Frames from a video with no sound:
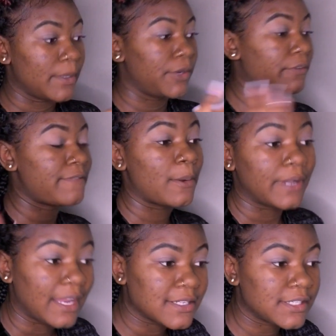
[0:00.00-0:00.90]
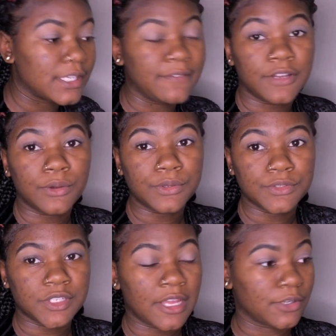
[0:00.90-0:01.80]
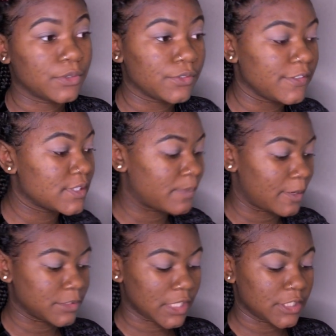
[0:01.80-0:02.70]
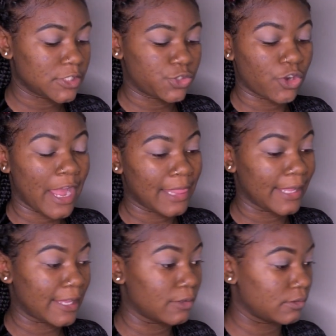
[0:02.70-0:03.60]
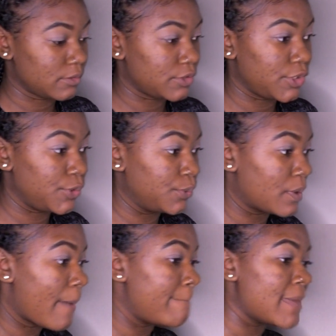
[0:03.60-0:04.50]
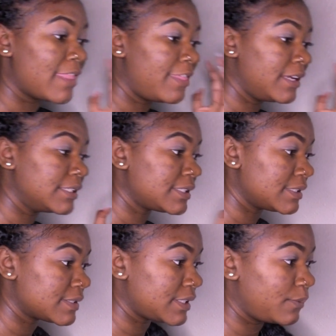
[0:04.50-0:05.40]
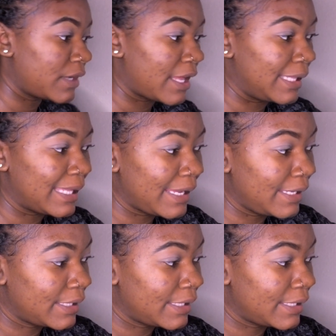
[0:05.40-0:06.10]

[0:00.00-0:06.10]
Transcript: I'm gonna do foundation, even though usually I don't do this, but I'm trying to try like out new methods and see what I like.